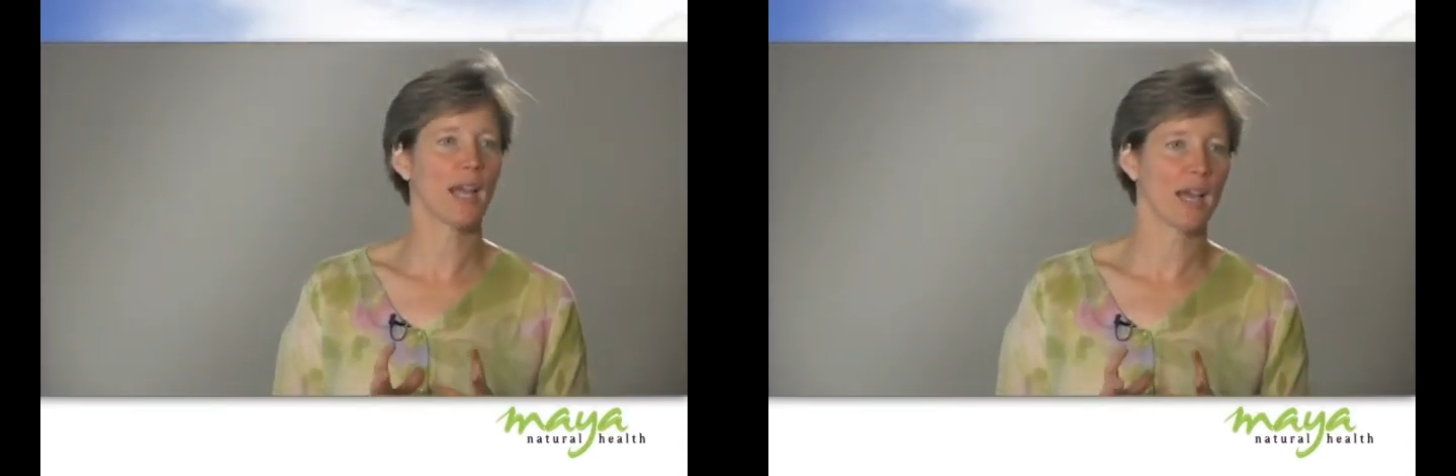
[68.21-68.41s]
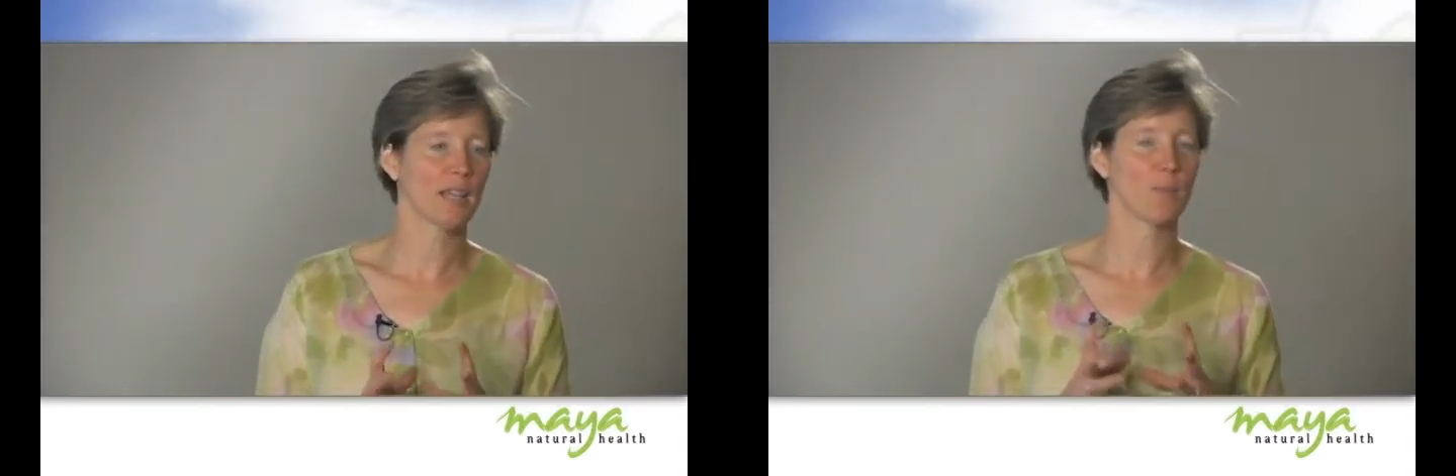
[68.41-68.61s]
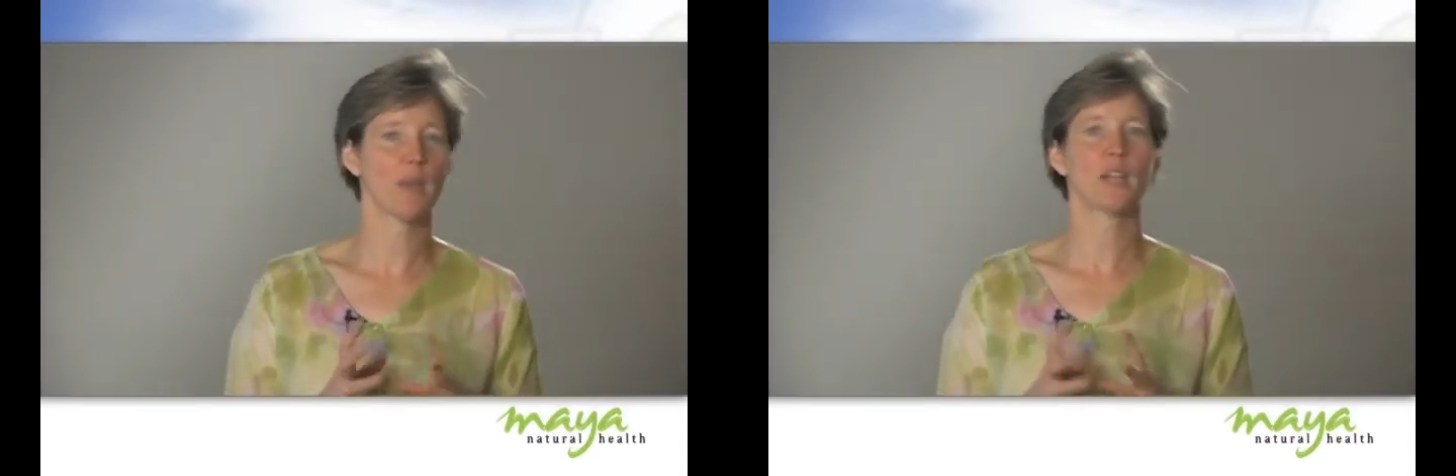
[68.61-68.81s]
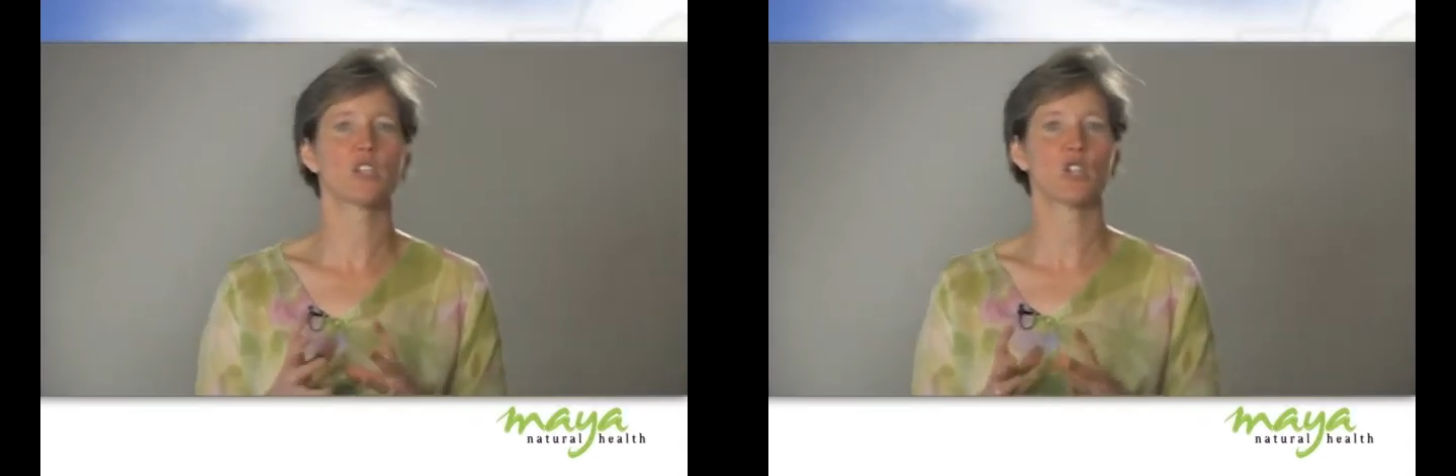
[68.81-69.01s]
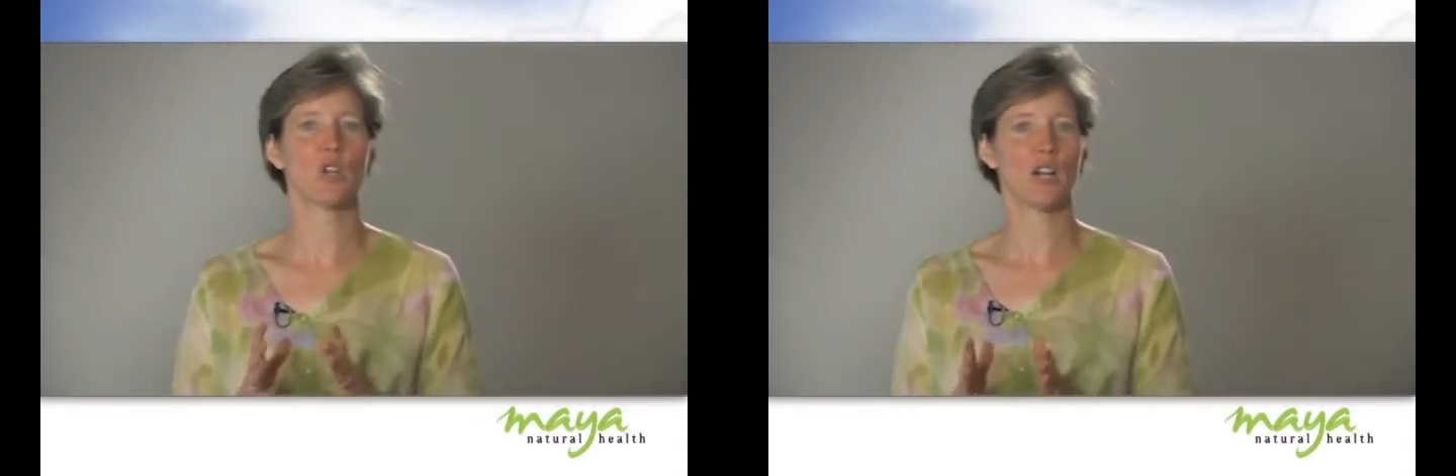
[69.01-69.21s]
at the
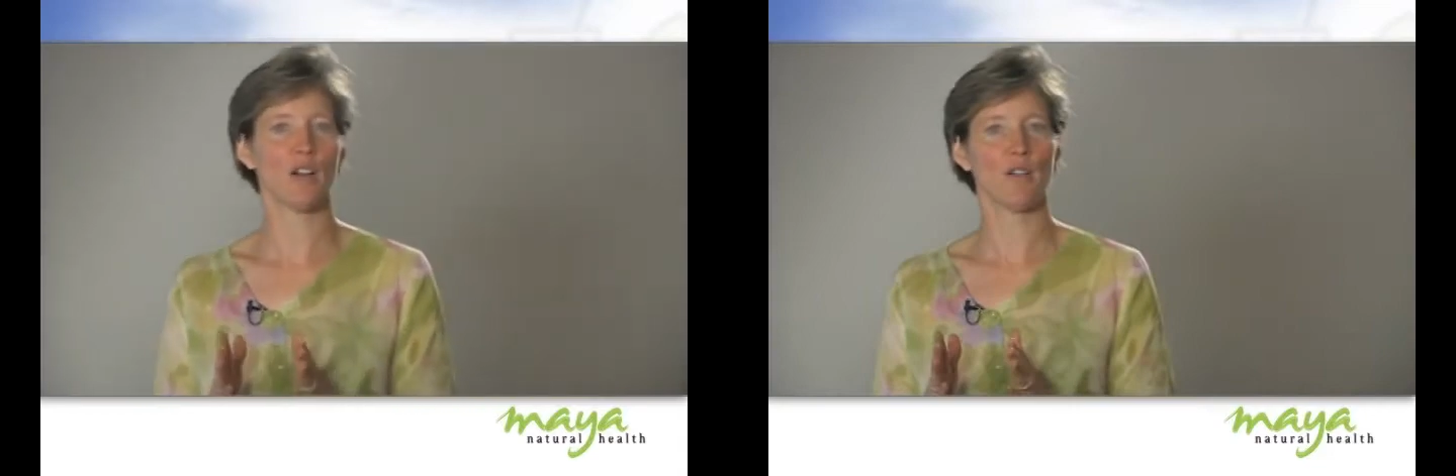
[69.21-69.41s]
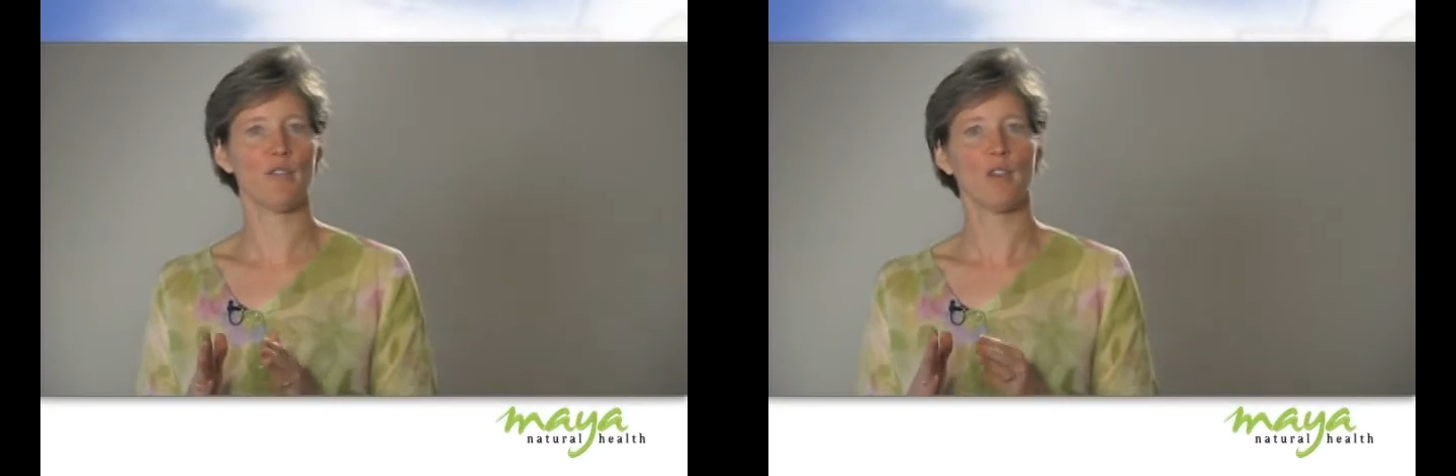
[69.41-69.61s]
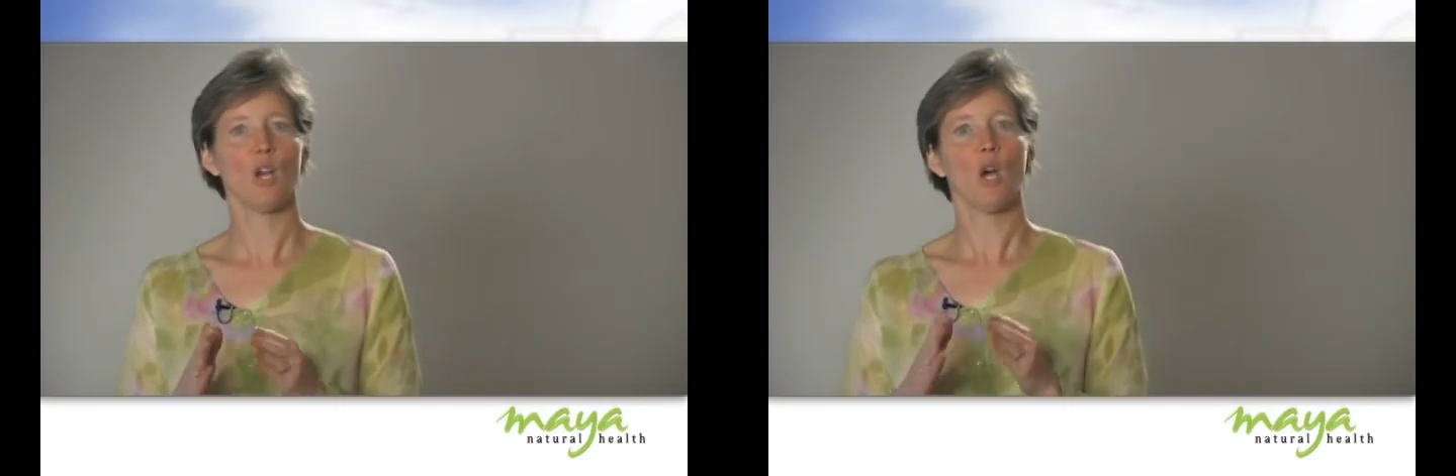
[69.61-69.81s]
picture of